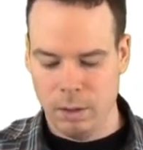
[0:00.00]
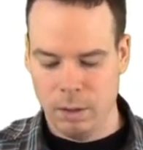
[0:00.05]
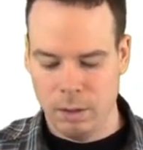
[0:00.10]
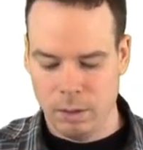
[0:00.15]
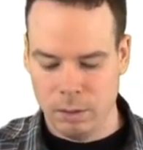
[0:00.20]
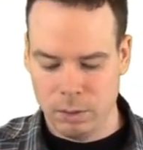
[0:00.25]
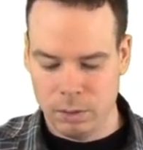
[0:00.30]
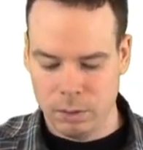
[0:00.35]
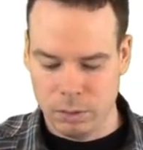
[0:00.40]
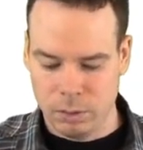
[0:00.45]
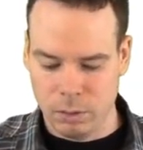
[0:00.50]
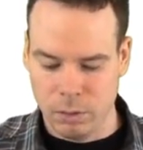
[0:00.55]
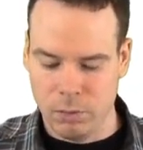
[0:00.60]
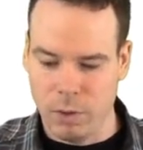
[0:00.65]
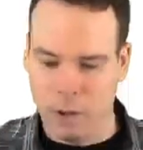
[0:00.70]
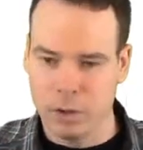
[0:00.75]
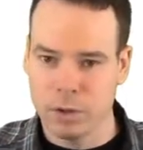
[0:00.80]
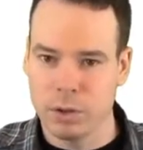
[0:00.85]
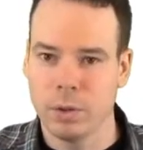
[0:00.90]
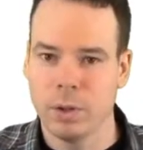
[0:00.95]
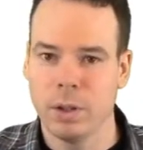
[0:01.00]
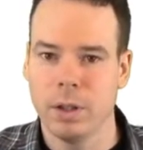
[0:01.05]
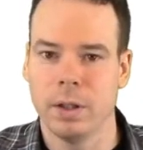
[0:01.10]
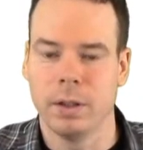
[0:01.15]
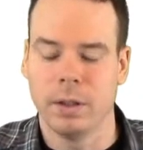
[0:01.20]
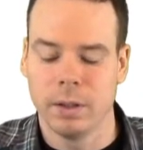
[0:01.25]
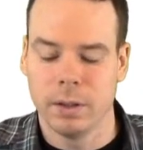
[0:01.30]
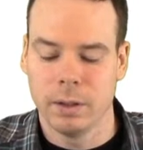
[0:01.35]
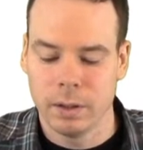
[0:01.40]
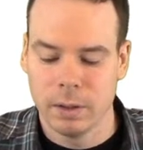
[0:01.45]
So far, so
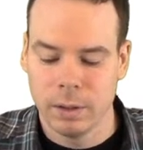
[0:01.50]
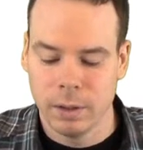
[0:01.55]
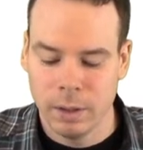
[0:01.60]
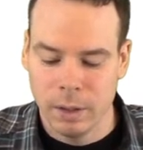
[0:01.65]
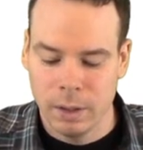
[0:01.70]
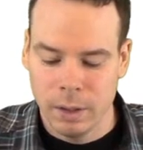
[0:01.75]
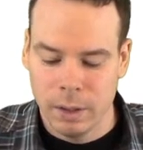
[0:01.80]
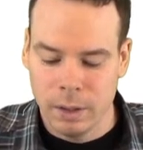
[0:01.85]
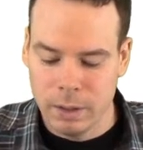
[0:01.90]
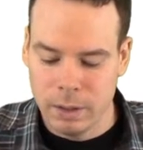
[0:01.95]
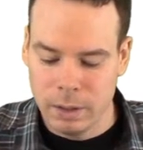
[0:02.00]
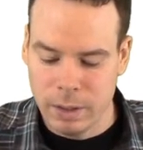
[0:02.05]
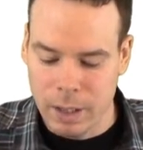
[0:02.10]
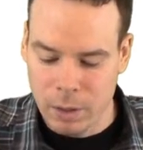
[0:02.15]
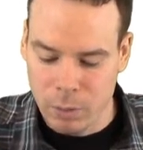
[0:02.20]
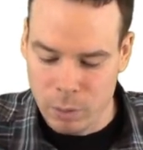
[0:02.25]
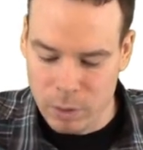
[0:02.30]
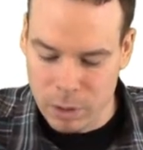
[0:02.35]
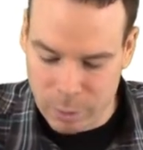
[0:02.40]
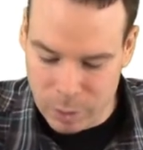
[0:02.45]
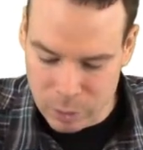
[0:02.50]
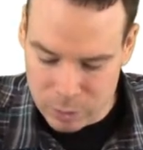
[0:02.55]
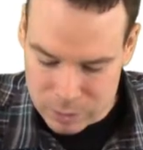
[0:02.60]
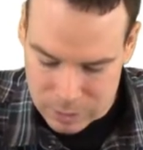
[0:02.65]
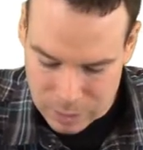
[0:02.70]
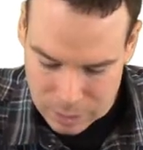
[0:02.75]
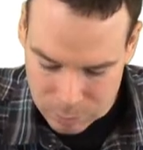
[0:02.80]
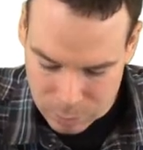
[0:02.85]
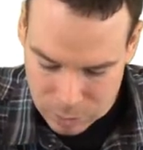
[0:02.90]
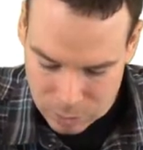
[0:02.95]
good. Now what about
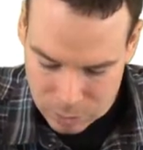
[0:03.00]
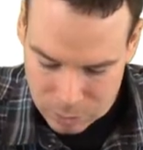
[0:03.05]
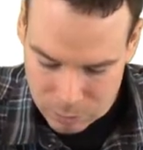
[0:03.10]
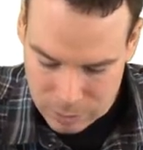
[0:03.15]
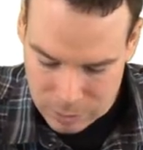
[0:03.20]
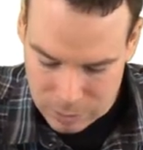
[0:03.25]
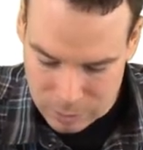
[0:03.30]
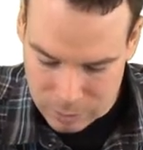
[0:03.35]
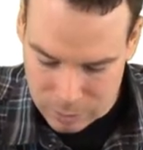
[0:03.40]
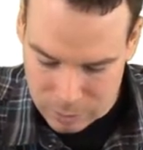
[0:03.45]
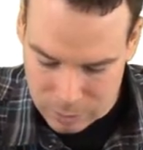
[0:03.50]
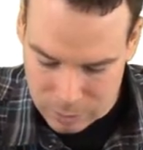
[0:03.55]
segment 3?